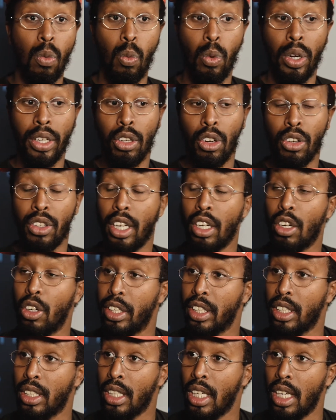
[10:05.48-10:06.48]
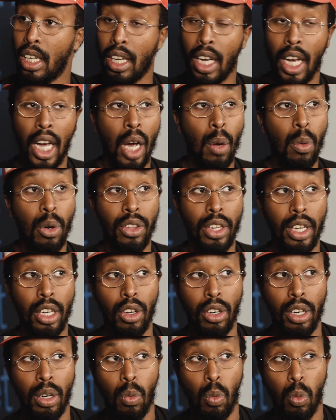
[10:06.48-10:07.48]
What are they going to see? How are they
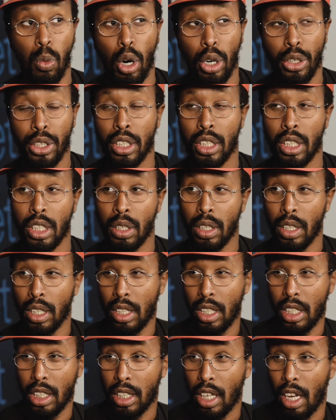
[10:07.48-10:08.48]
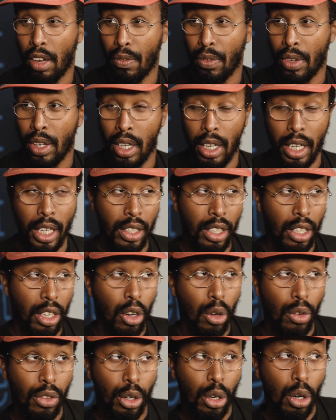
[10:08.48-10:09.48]
going to watch this stuff? Is it
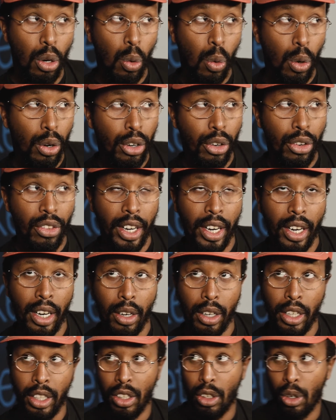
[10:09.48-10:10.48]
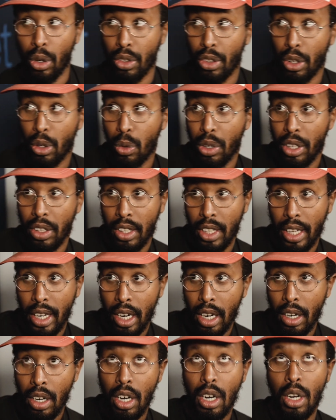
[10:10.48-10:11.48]
on the corner there? Is it on the corner
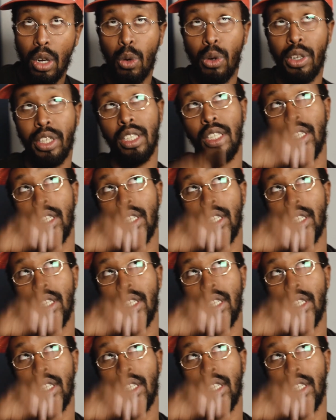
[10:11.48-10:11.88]
there? Or is